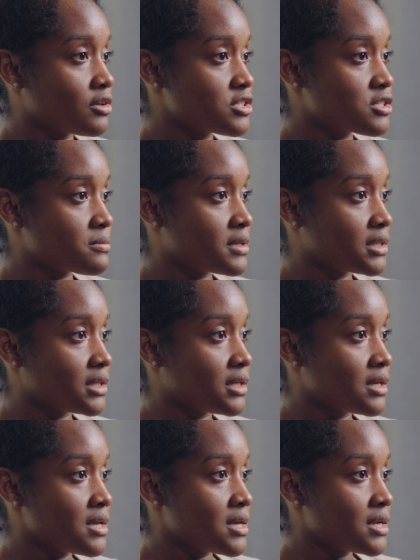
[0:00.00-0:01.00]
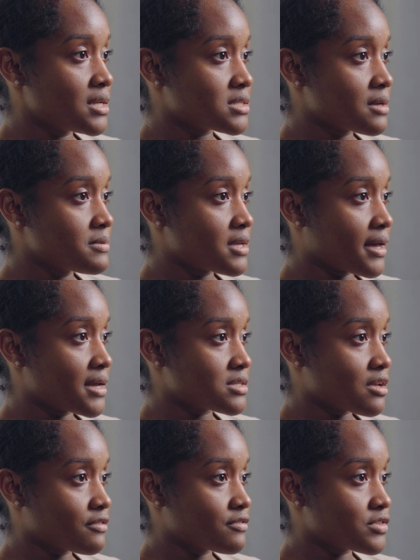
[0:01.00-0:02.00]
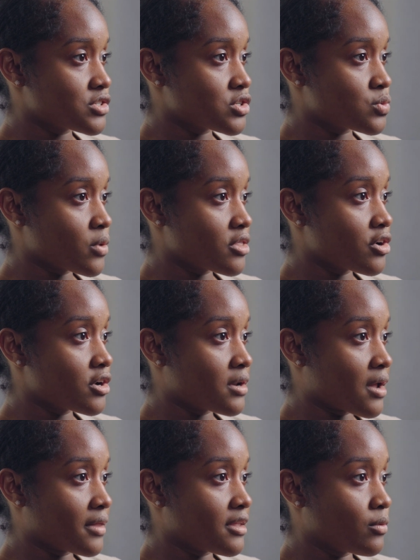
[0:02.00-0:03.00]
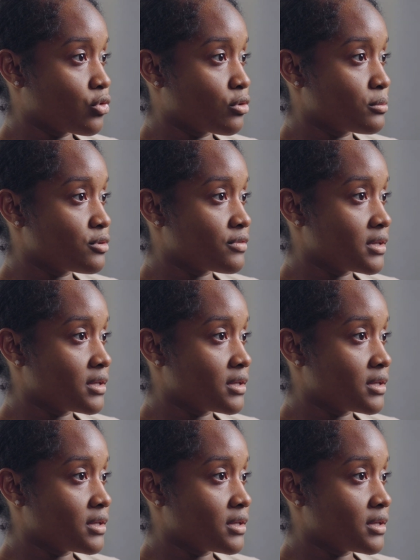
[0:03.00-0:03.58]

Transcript: Ultimately, it is up to ICE officers whether or not they will remove